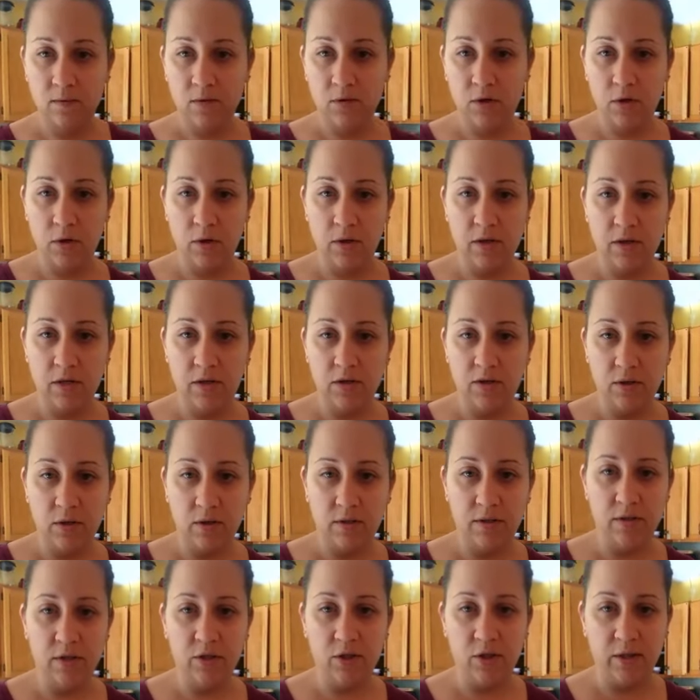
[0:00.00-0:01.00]
turkey
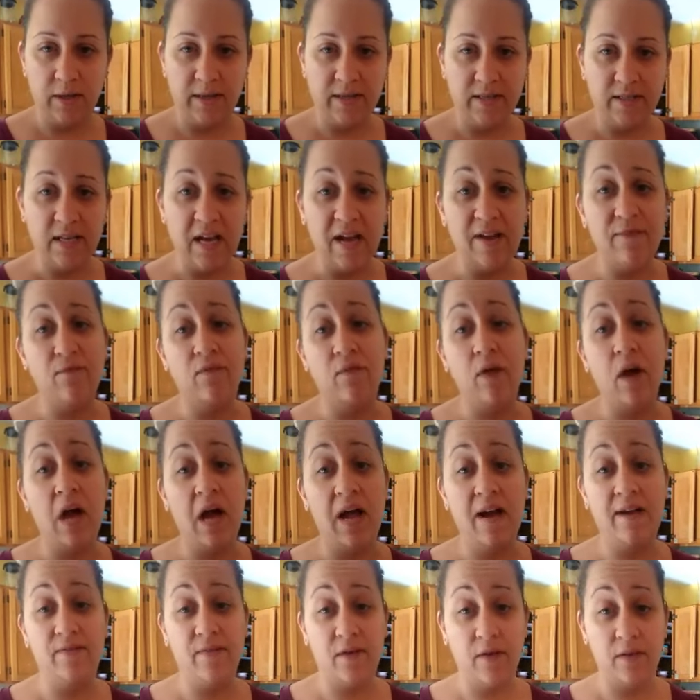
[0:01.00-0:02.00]
sausage links. I've
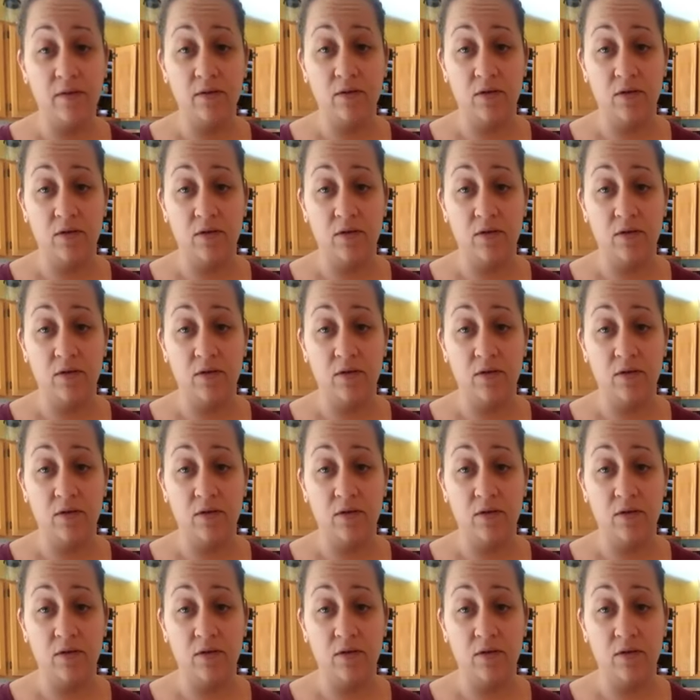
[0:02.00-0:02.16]
I have other